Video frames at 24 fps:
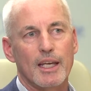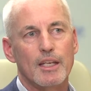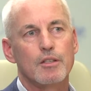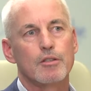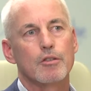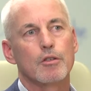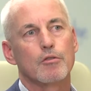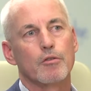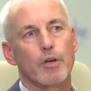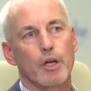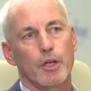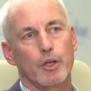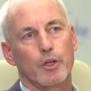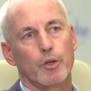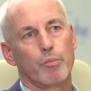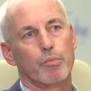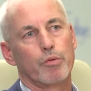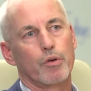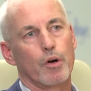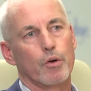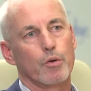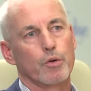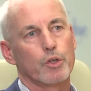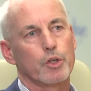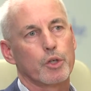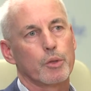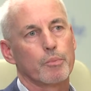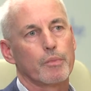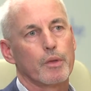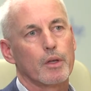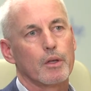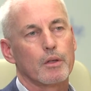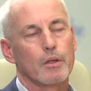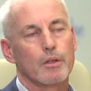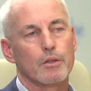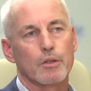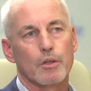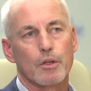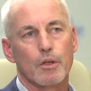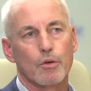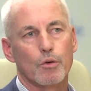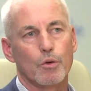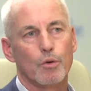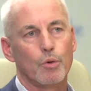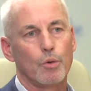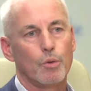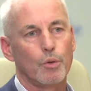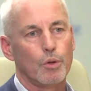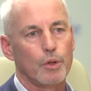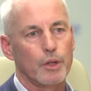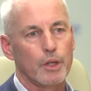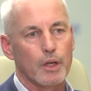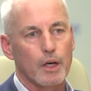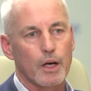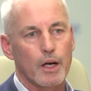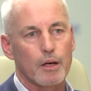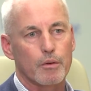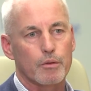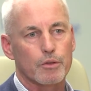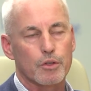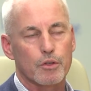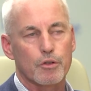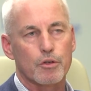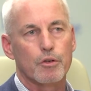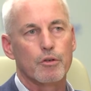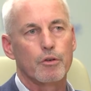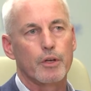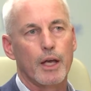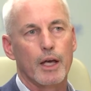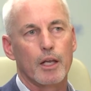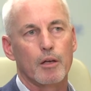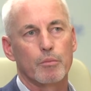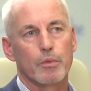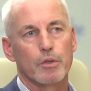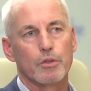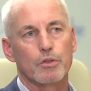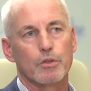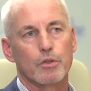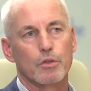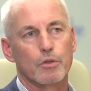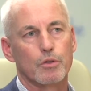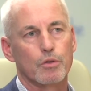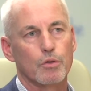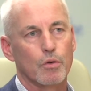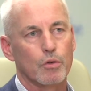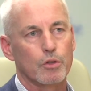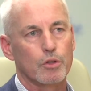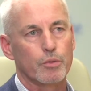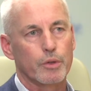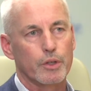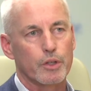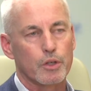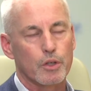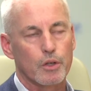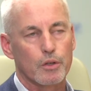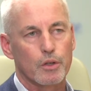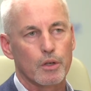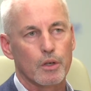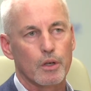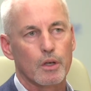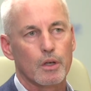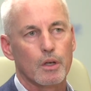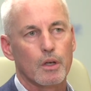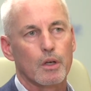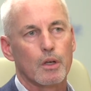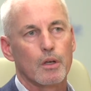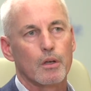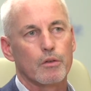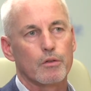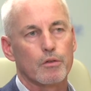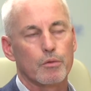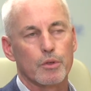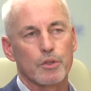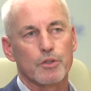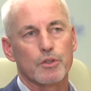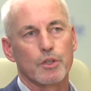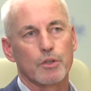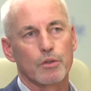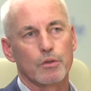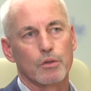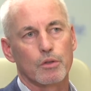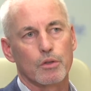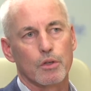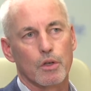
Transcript: integrated approach, and so that all the, our security elements can talk to each other through a single